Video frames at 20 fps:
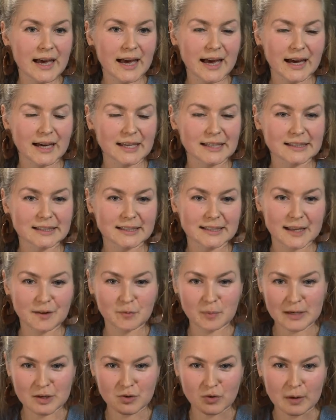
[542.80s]
and they've
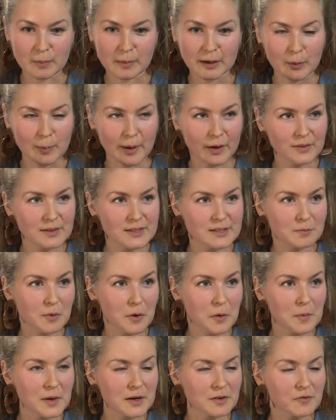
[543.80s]
been dreaming about this
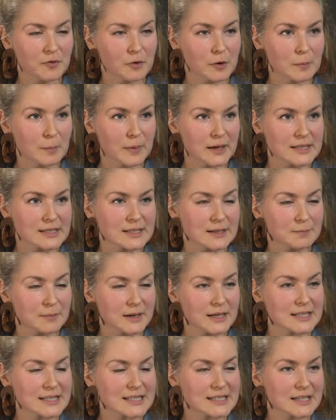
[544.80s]
moment for months and
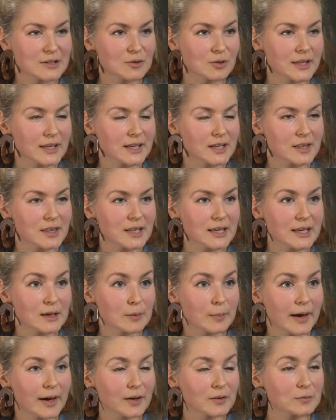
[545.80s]
months. And all they could think
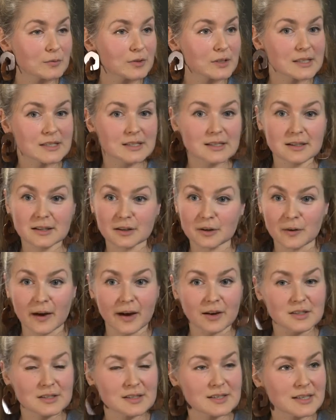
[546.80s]
about was, you know,
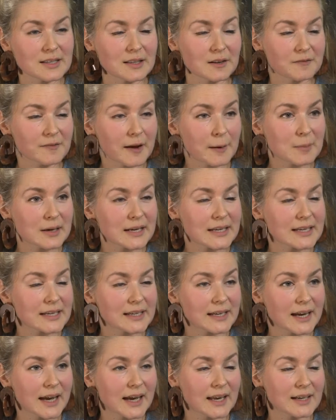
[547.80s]
how to see their family
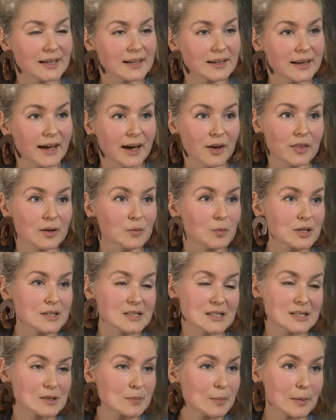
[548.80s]
again and how they
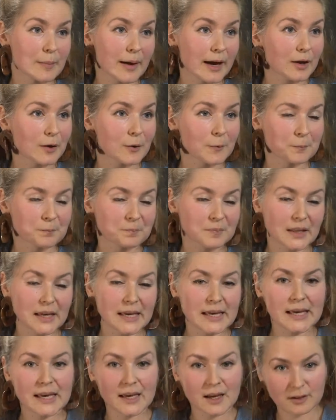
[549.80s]
wanted to be back home.
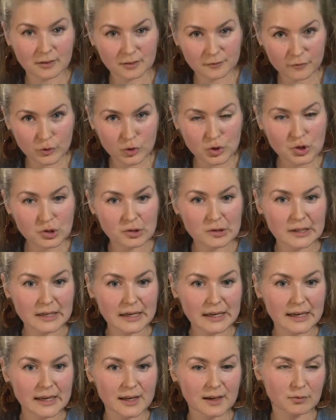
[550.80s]

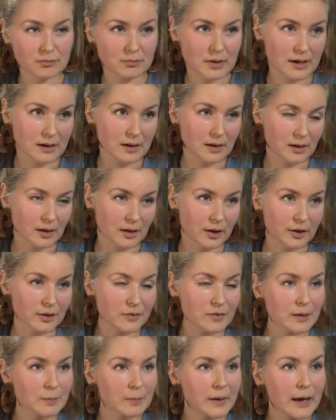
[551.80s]
Unfortunately, when a lot
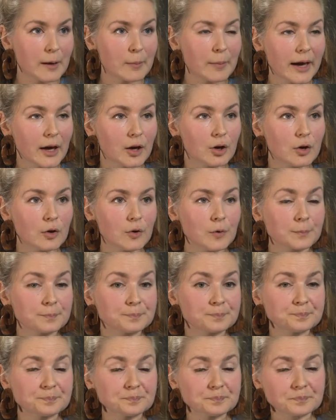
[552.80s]
of them came back home,